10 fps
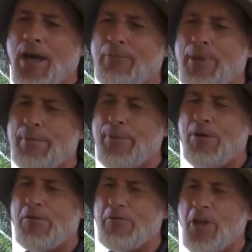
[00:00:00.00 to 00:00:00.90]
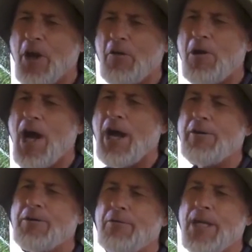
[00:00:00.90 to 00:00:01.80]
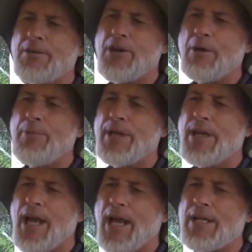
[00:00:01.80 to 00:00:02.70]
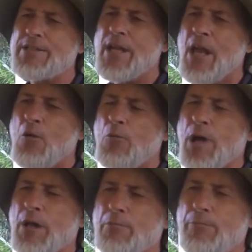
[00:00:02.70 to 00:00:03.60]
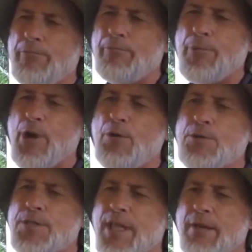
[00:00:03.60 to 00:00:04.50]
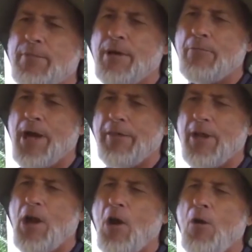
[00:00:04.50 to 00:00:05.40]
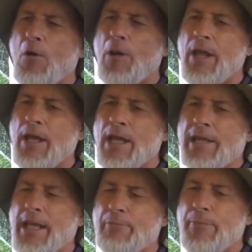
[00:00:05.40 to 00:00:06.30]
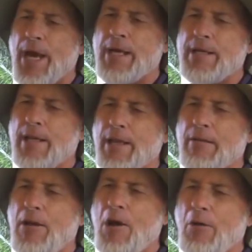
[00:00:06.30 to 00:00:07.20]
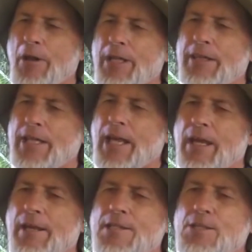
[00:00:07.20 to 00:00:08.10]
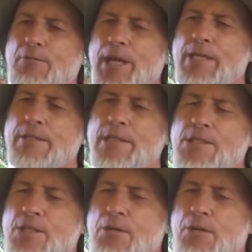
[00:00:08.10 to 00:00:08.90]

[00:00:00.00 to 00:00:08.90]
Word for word: Uh, people who know how to eat turpentines will bruise them while they're whole and then bite a little hole in the end and squeeze the